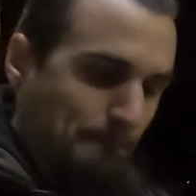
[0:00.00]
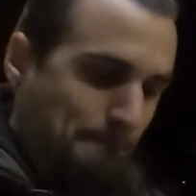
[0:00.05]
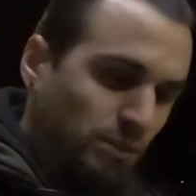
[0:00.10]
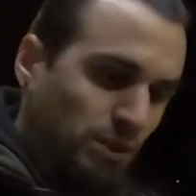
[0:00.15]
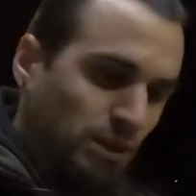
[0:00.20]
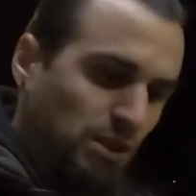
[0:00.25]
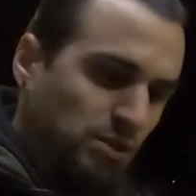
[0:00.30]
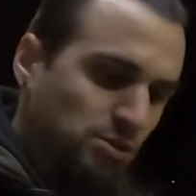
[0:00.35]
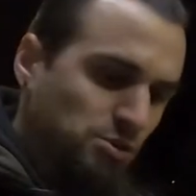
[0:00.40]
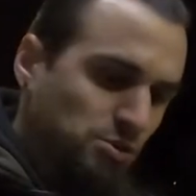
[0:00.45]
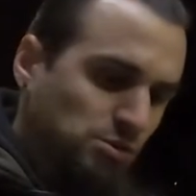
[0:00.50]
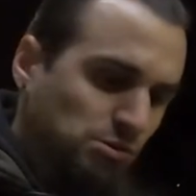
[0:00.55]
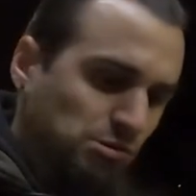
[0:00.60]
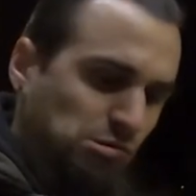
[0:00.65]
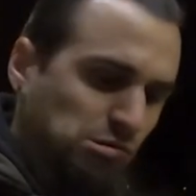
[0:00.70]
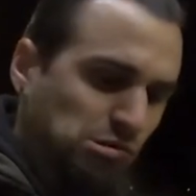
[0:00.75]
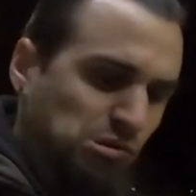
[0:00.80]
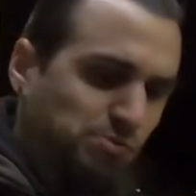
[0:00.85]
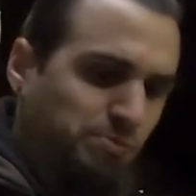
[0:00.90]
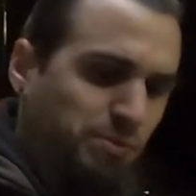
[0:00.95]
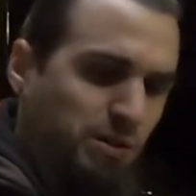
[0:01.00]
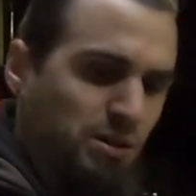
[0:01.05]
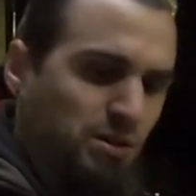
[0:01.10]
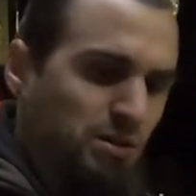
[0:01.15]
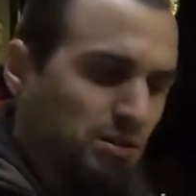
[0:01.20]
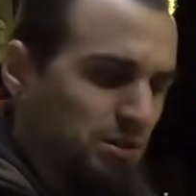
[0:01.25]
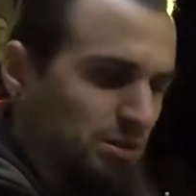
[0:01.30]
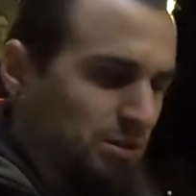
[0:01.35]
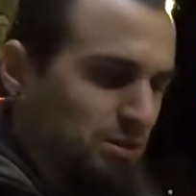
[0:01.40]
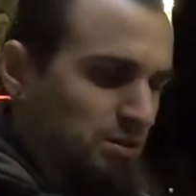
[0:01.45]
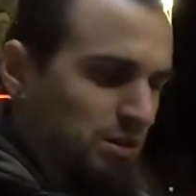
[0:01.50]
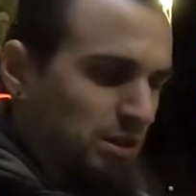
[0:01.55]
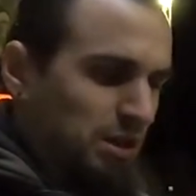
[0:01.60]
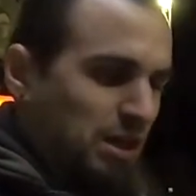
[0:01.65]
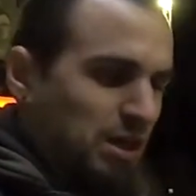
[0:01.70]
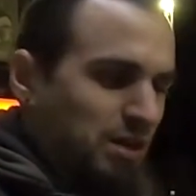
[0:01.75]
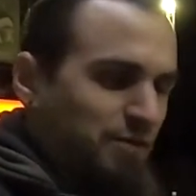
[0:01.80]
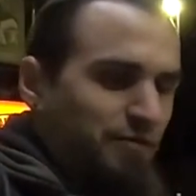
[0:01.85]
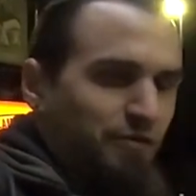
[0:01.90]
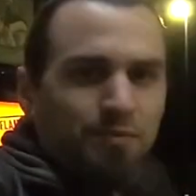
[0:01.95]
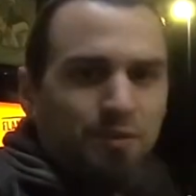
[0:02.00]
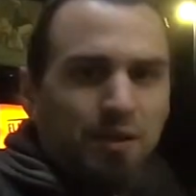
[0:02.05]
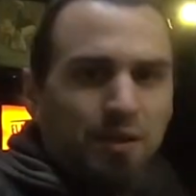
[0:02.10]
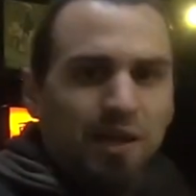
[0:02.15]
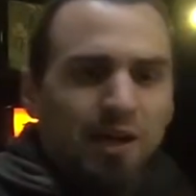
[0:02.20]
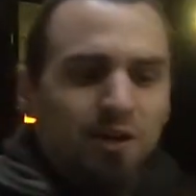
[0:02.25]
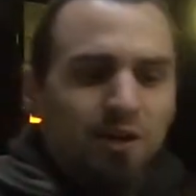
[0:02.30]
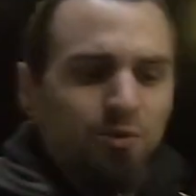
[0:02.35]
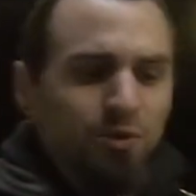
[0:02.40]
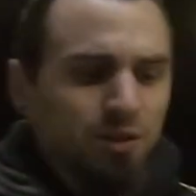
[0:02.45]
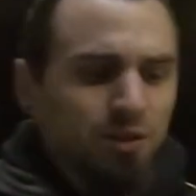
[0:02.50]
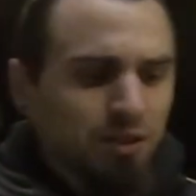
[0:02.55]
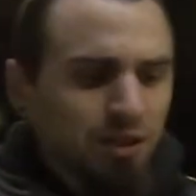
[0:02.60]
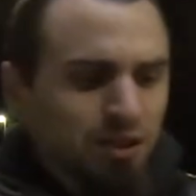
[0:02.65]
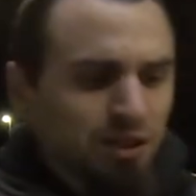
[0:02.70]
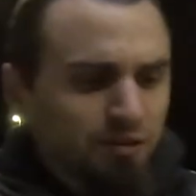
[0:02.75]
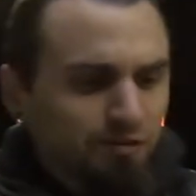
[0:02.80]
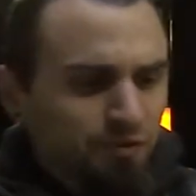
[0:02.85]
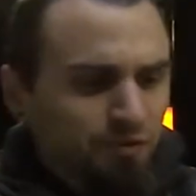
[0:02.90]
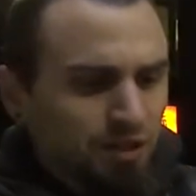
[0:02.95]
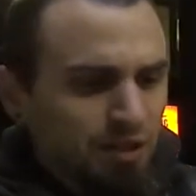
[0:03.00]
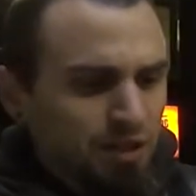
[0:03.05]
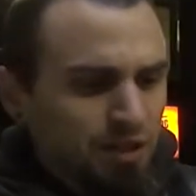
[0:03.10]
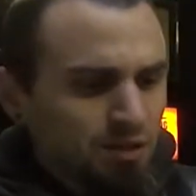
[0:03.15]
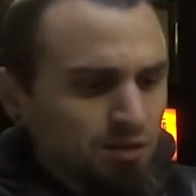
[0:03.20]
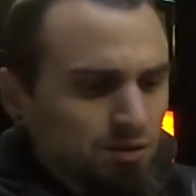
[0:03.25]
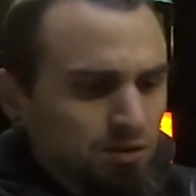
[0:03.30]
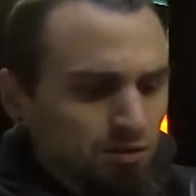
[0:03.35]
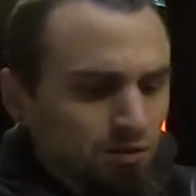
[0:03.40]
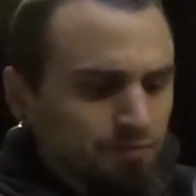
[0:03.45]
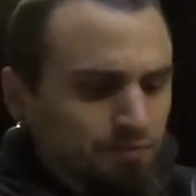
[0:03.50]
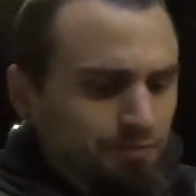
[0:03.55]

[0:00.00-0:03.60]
I'll choose to sprinkle half now and half later,